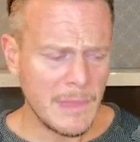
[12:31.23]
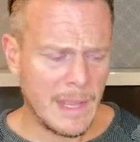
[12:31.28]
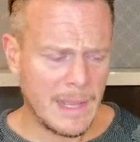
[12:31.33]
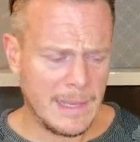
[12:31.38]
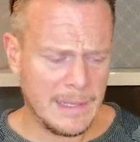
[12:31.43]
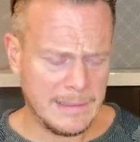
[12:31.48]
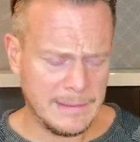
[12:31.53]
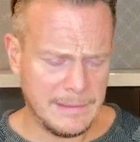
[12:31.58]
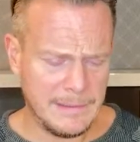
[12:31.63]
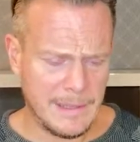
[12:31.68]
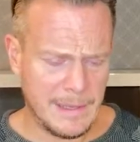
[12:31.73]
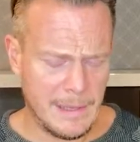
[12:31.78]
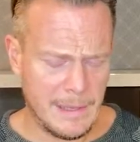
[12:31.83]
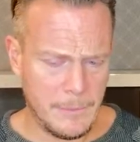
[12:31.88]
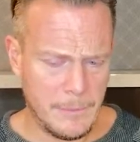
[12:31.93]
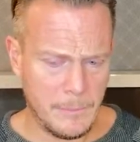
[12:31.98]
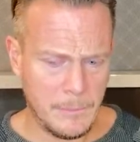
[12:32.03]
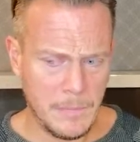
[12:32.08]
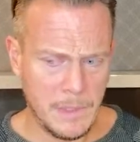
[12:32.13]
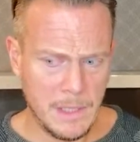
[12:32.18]

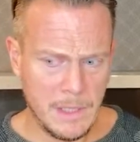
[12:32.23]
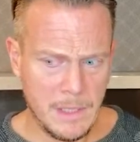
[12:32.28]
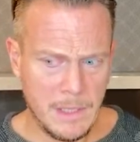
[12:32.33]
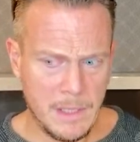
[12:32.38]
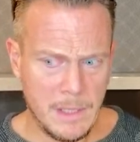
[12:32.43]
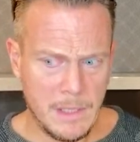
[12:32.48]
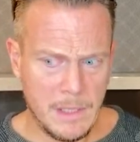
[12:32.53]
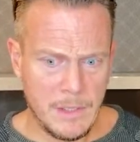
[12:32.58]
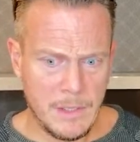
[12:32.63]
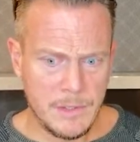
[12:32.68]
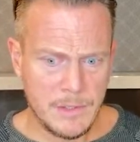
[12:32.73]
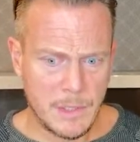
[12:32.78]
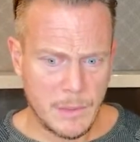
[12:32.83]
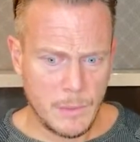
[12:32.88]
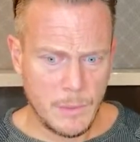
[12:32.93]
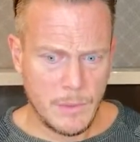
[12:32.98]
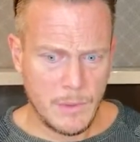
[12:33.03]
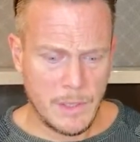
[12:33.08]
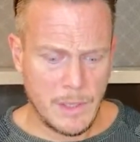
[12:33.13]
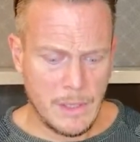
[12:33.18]
And
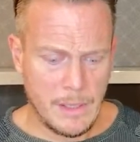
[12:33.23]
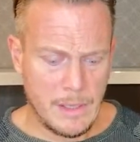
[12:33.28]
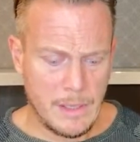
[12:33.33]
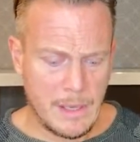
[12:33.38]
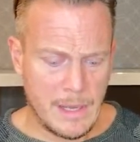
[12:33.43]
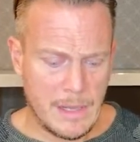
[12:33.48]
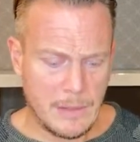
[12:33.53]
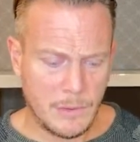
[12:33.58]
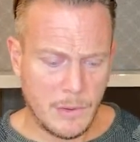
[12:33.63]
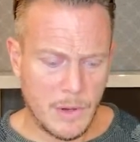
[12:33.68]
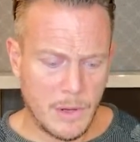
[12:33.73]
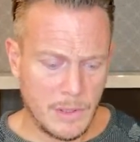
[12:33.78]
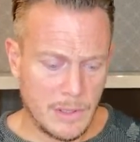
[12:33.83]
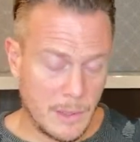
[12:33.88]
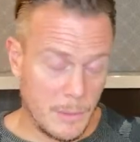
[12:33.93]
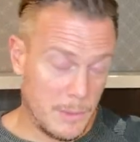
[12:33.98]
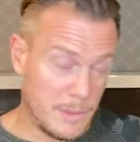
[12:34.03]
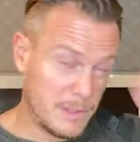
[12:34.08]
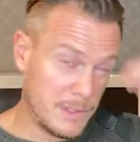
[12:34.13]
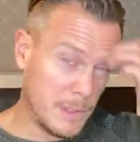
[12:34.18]
so alcohol I
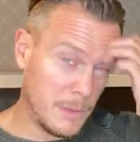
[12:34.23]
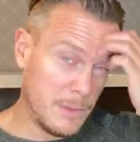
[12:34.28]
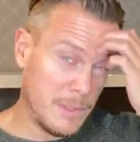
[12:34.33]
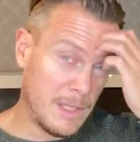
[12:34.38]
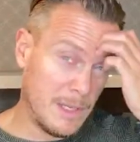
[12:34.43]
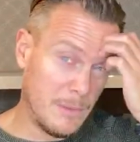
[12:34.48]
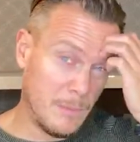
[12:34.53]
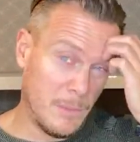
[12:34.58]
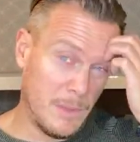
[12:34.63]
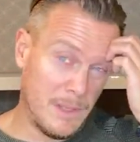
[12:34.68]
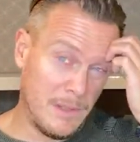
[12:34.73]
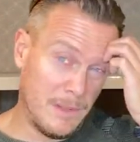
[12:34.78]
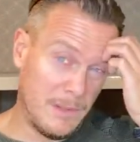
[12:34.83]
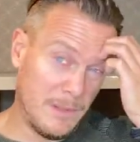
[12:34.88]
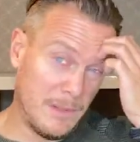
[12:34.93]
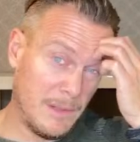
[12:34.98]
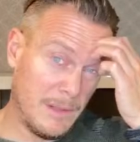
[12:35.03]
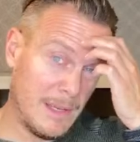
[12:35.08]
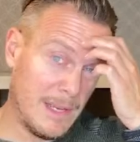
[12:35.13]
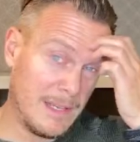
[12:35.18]
would associate with
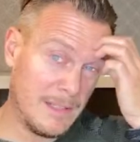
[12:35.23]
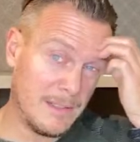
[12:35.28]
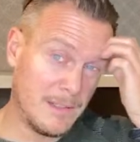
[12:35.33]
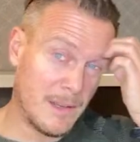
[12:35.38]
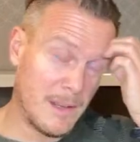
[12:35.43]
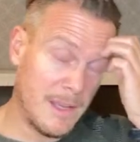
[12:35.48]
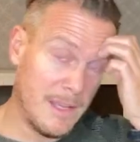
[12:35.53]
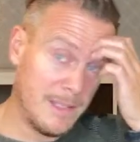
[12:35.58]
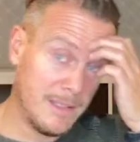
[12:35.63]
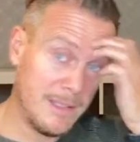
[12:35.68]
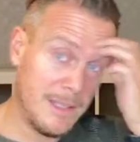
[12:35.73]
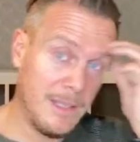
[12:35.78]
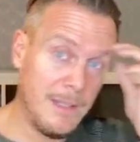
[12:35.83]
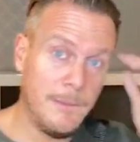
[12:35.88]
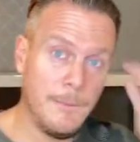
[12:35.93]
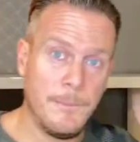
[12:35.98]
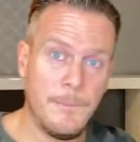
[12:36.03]
anxiety.